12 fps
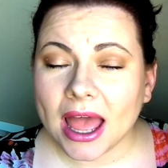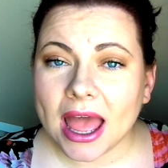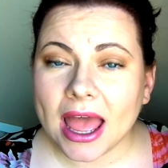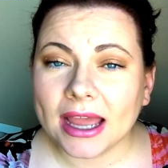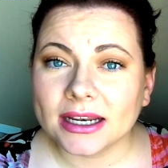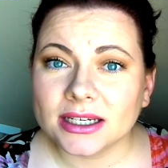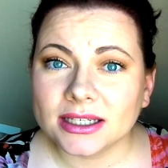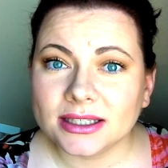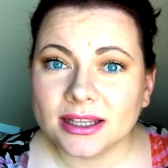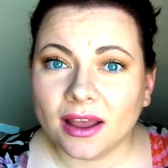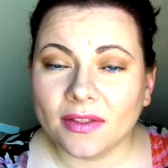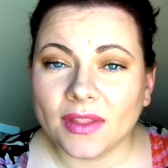and
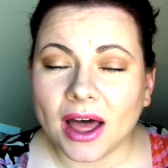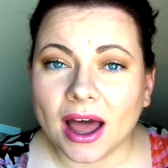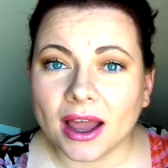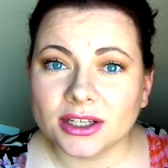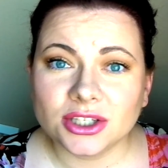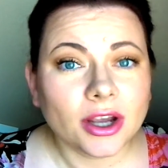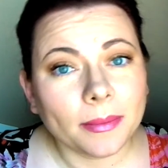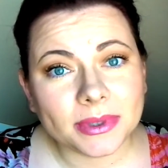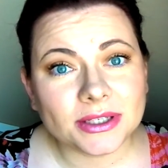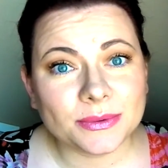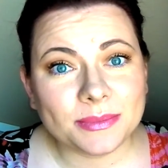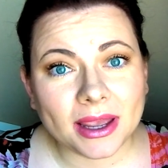then I jump
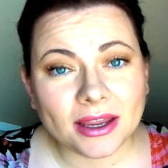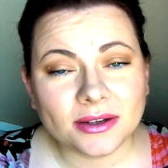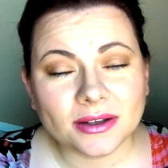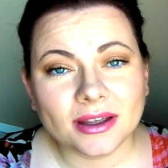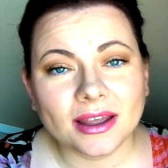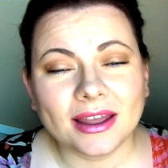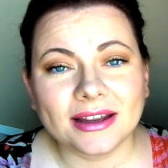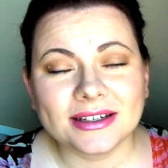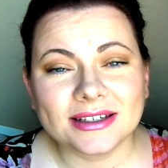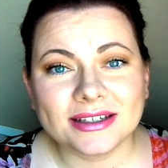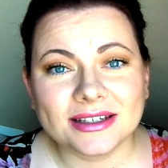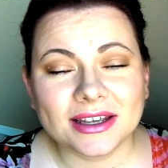into bed
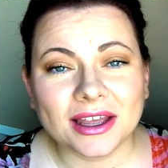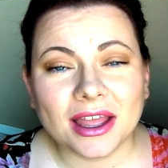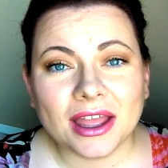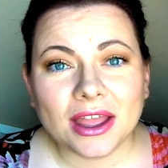and uh,